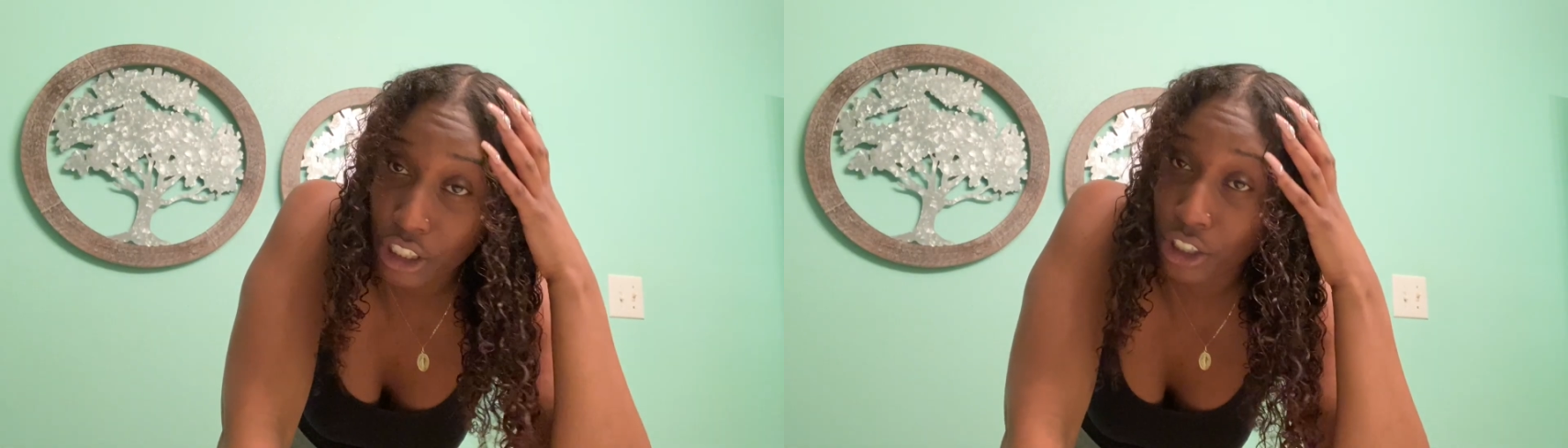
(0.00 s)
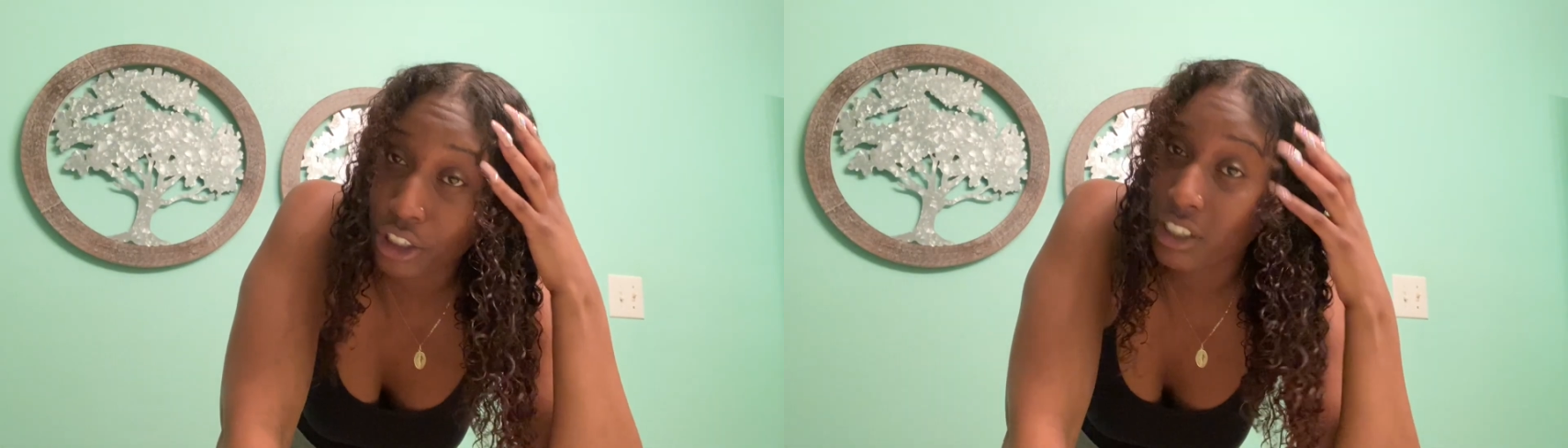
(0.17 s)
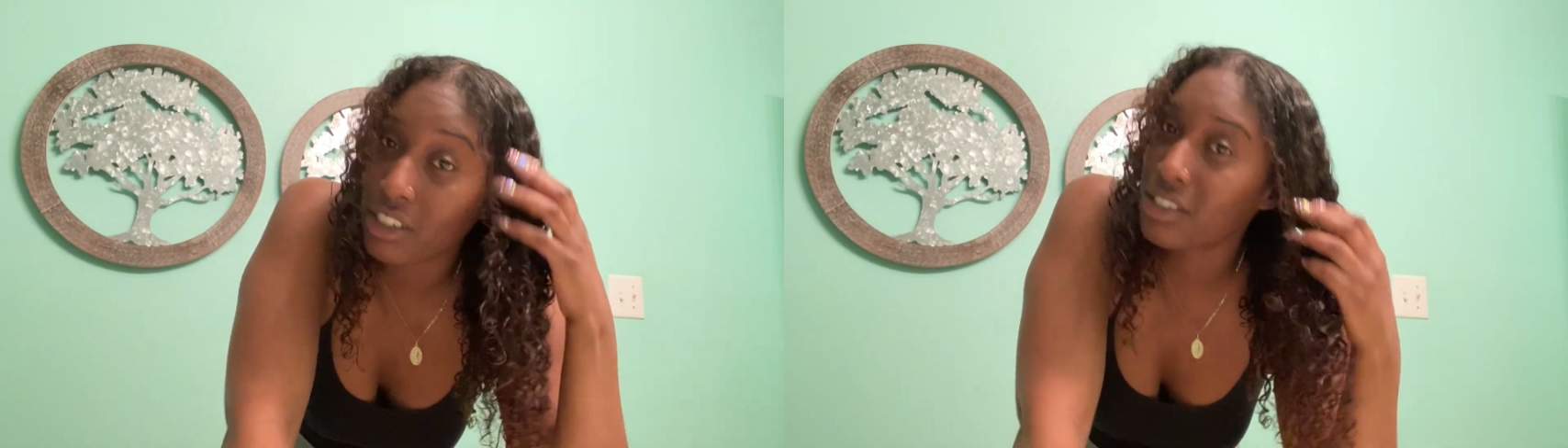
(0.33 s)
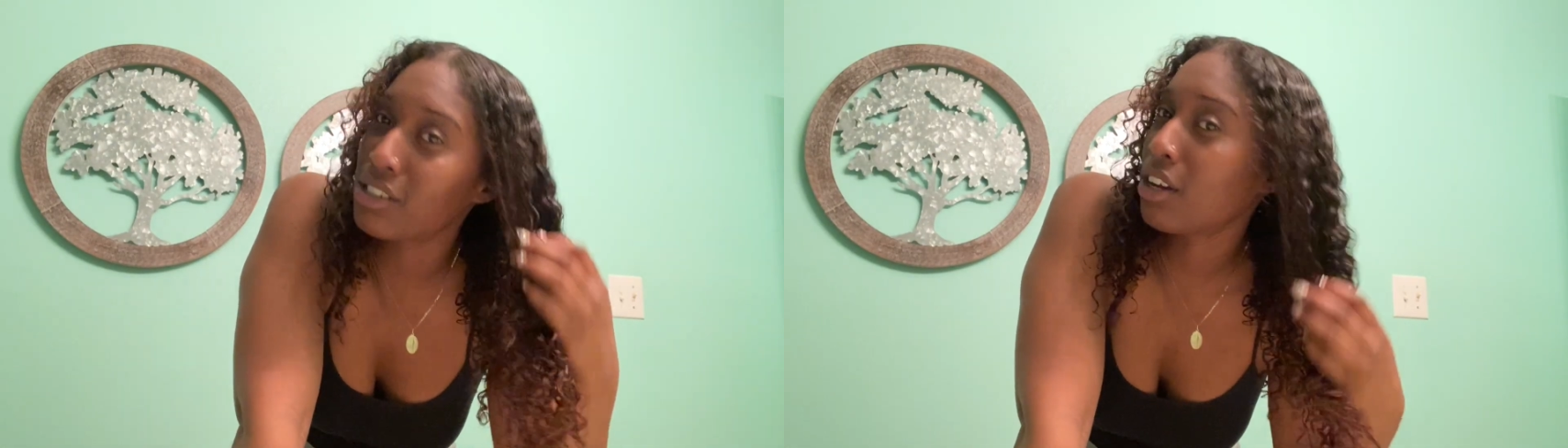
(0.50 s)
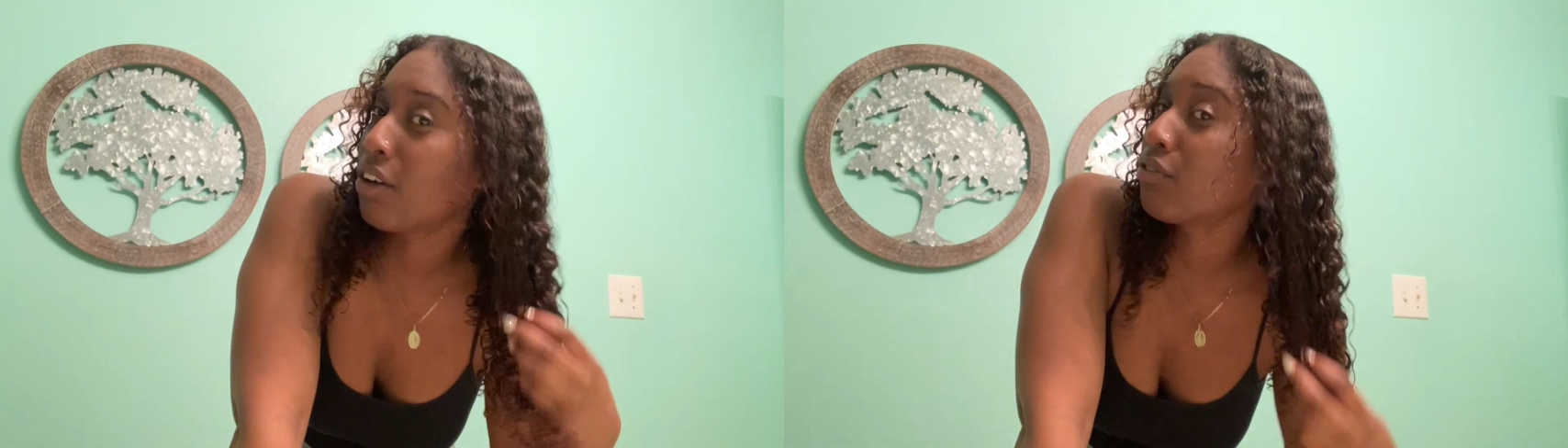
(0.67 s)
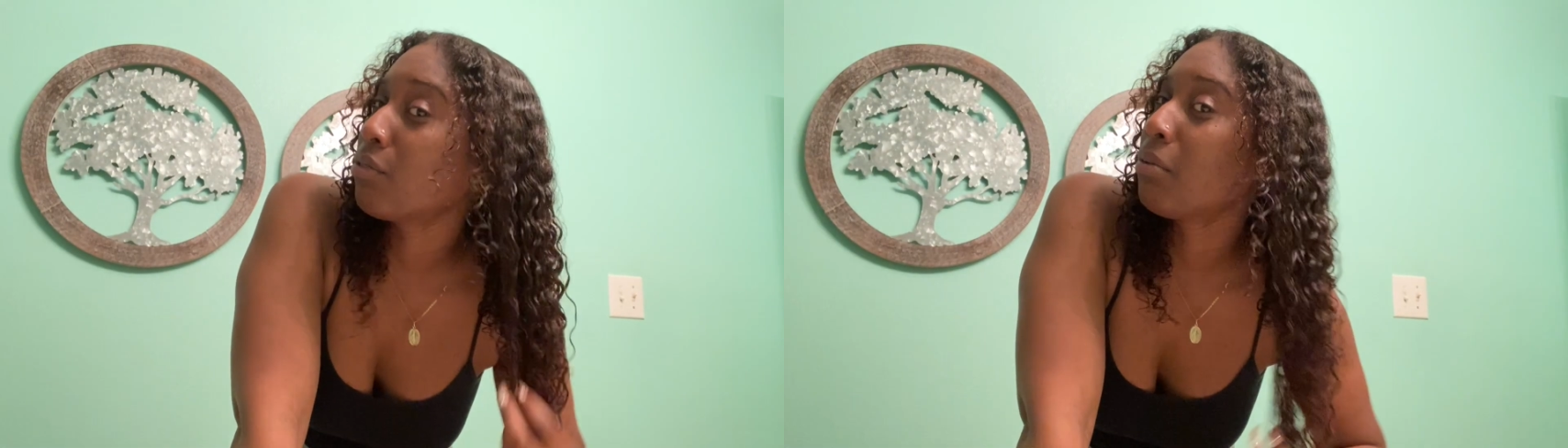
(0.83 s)
you need to
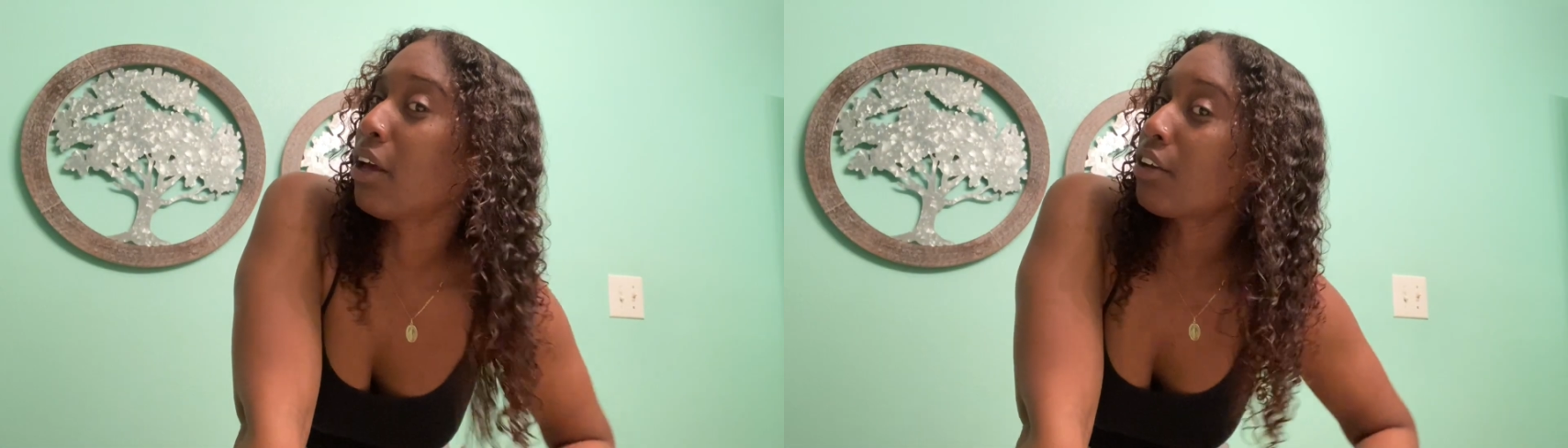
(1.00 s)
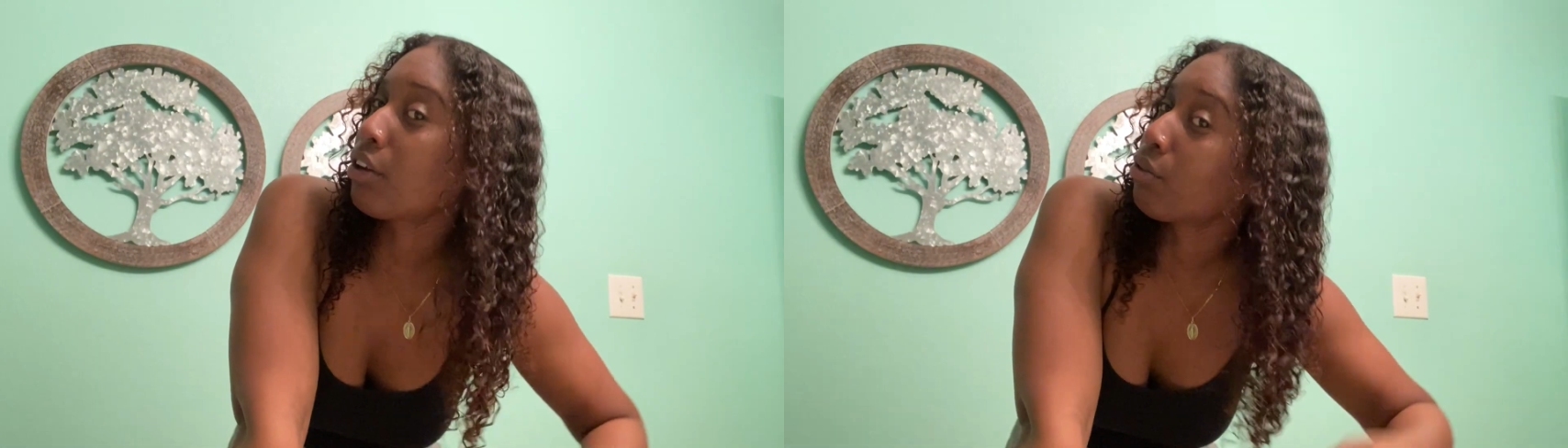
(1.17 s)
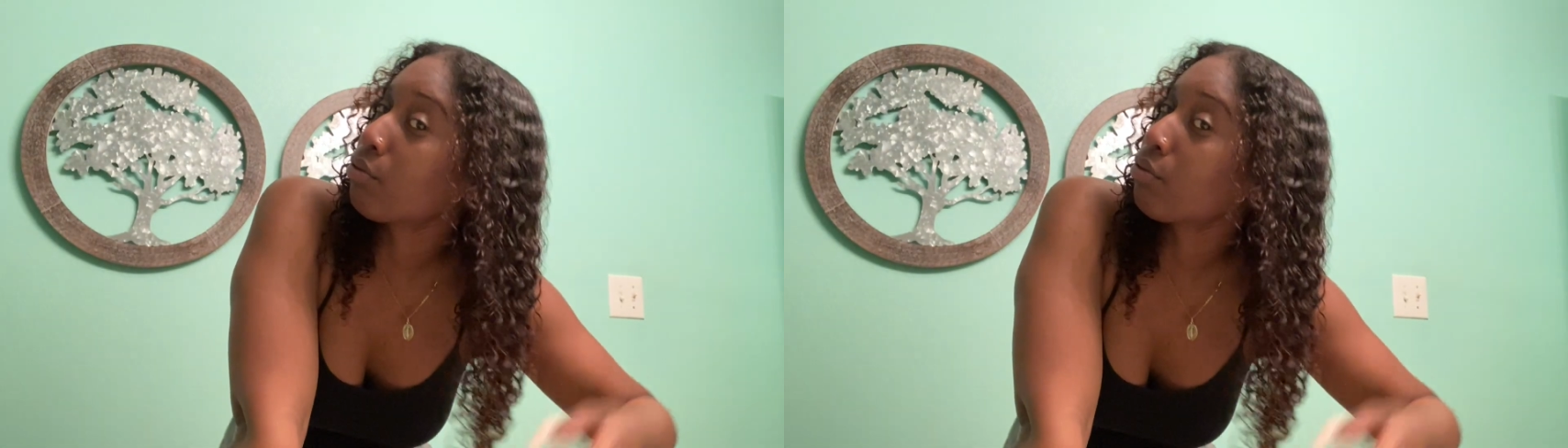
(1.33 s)
start from like your